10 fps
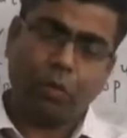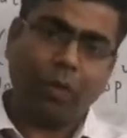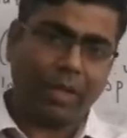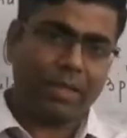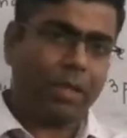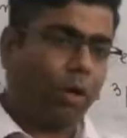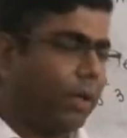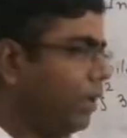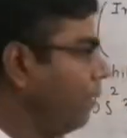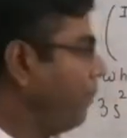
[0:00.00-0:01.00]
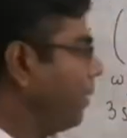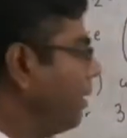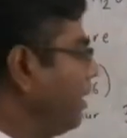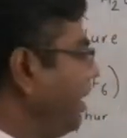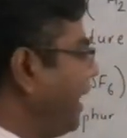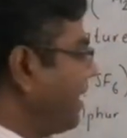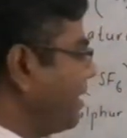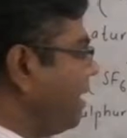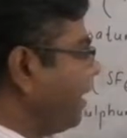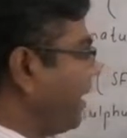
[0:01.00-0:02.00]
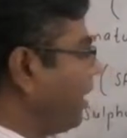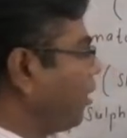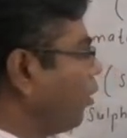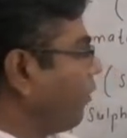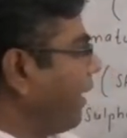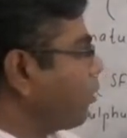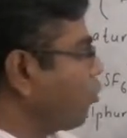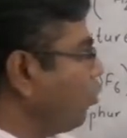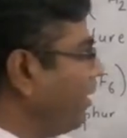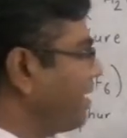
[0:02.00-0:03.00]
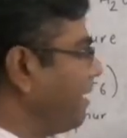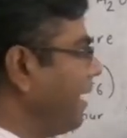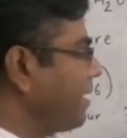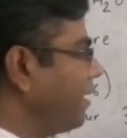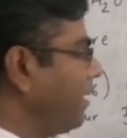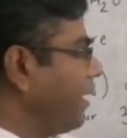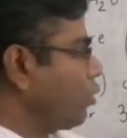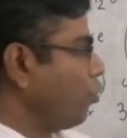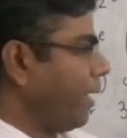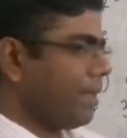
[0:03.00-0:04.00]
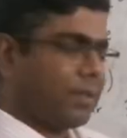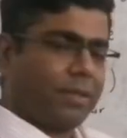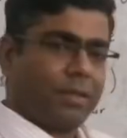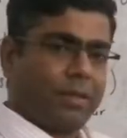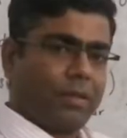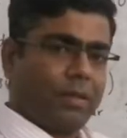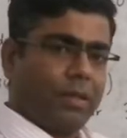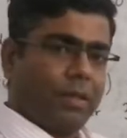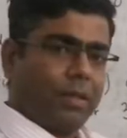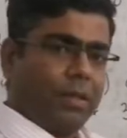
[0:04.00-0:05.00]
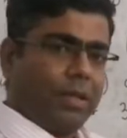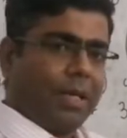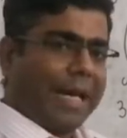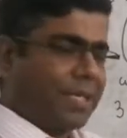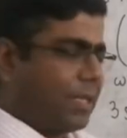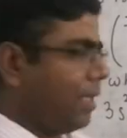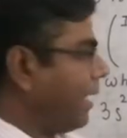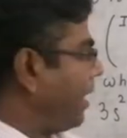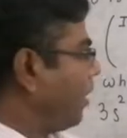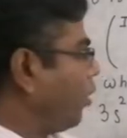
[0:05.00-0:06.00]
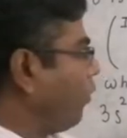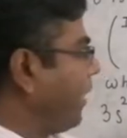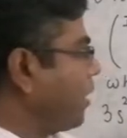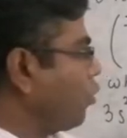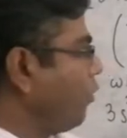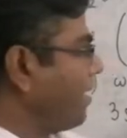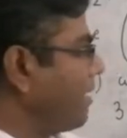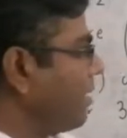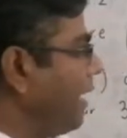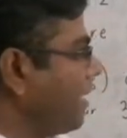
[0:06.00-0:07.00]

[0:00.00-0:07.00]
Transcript: So what is the order? Acidic character of H2O is less than H2S. Acidic character of H2S is